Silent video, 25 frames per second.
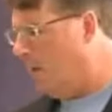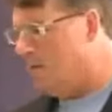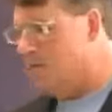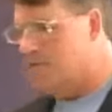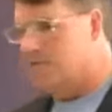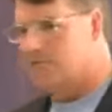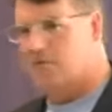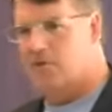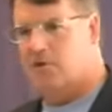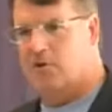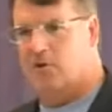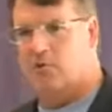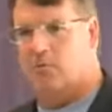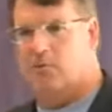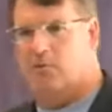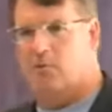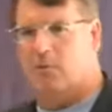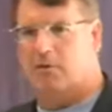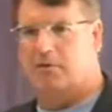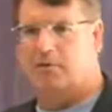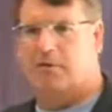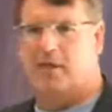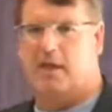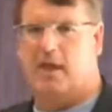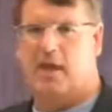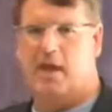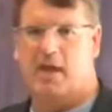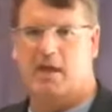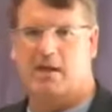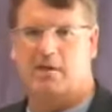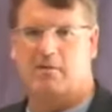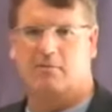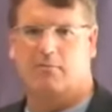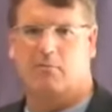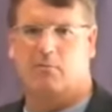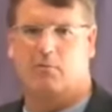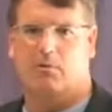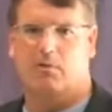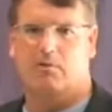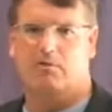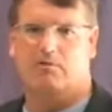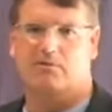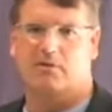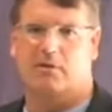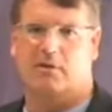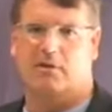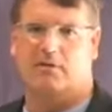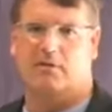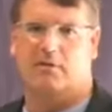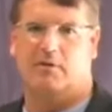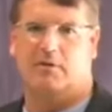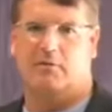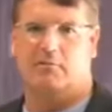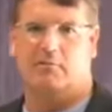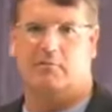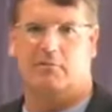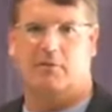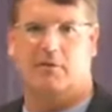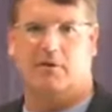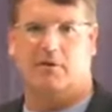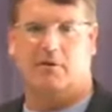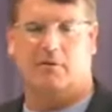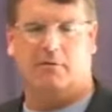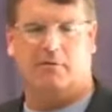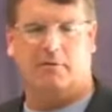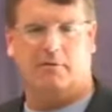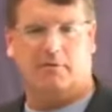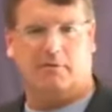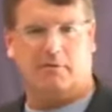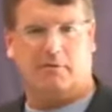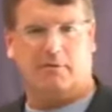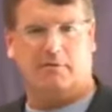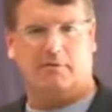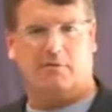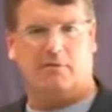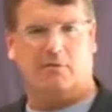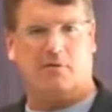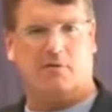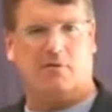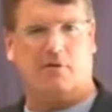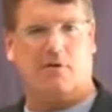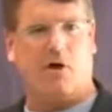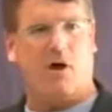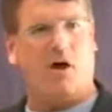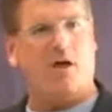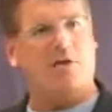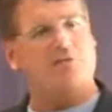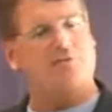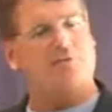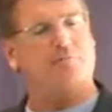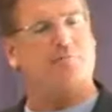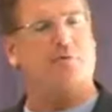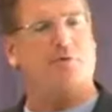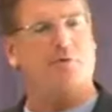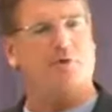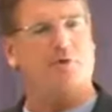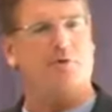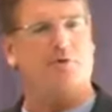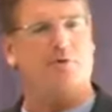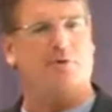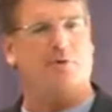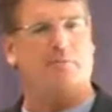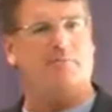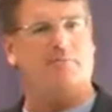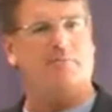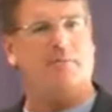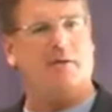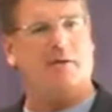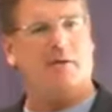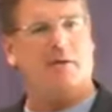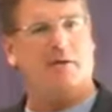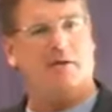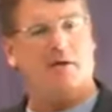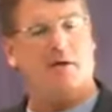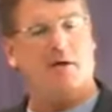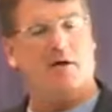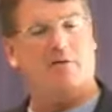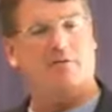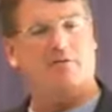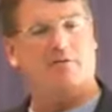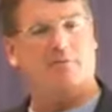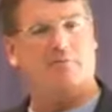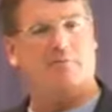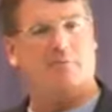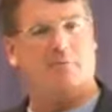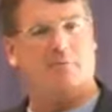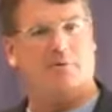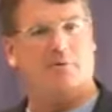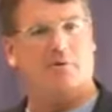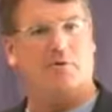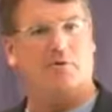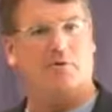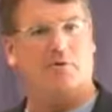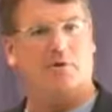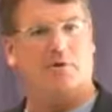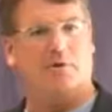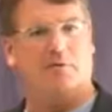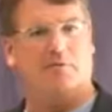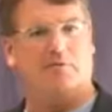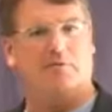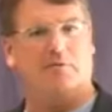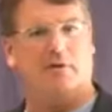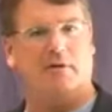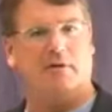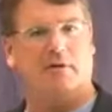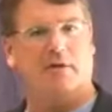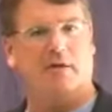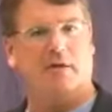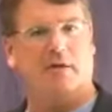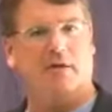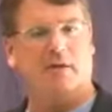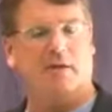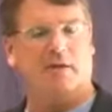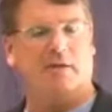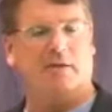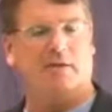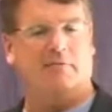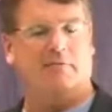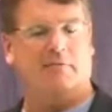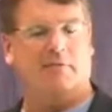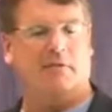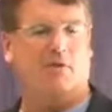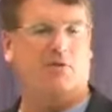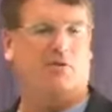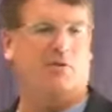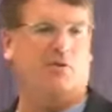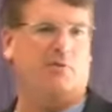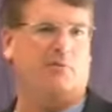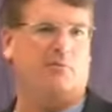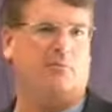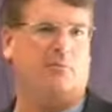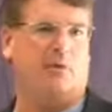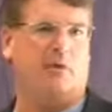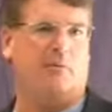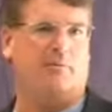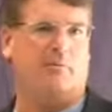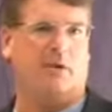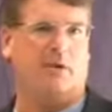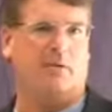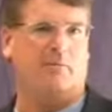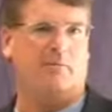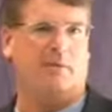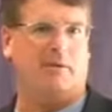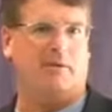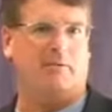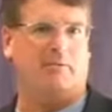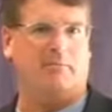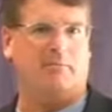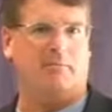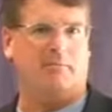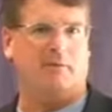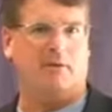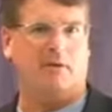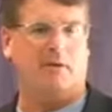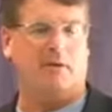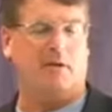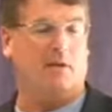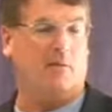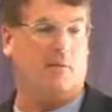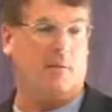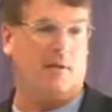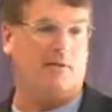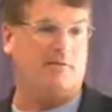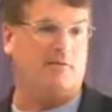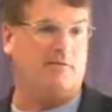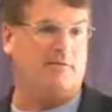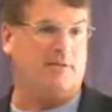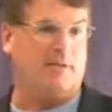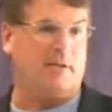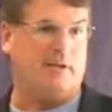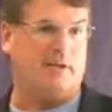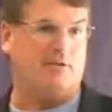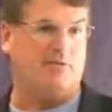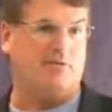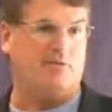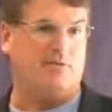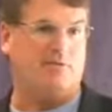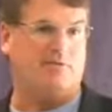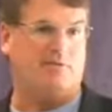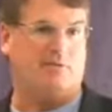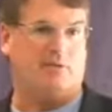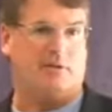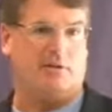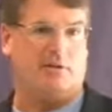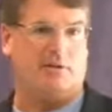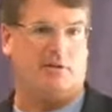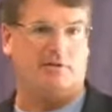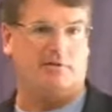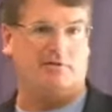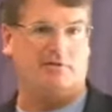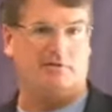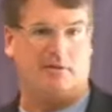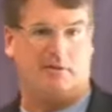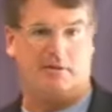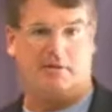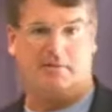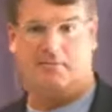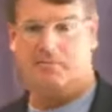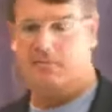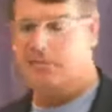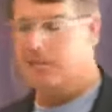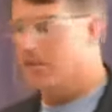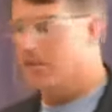And so what they had was their cost per unit of, if the unit one might have been kilowatts of electricity, let's say,